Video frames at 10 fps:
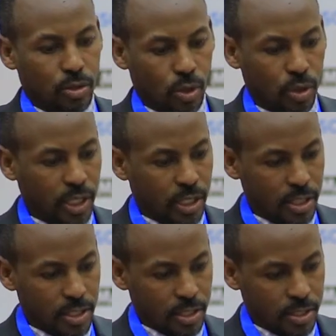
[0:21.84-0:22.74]
zoonotic
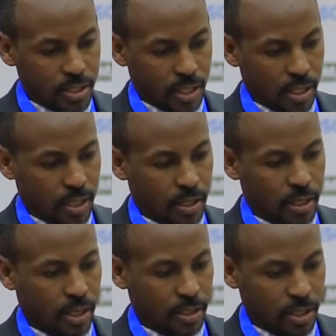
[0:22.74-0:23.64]
diseases
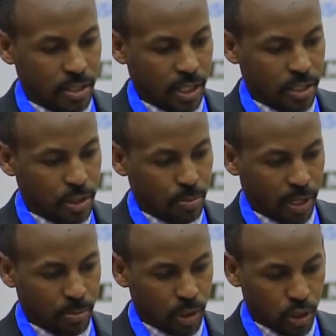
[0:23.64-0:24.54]
are diseases that
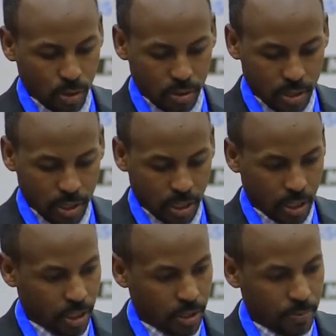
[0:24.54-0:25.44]
spread between
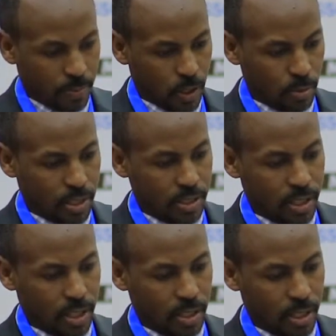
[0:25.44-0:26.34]
humans
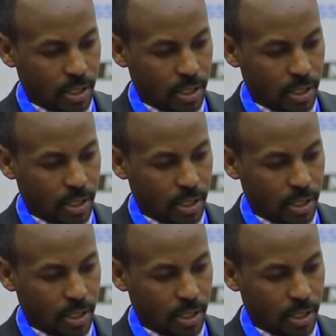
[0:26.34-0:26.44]
and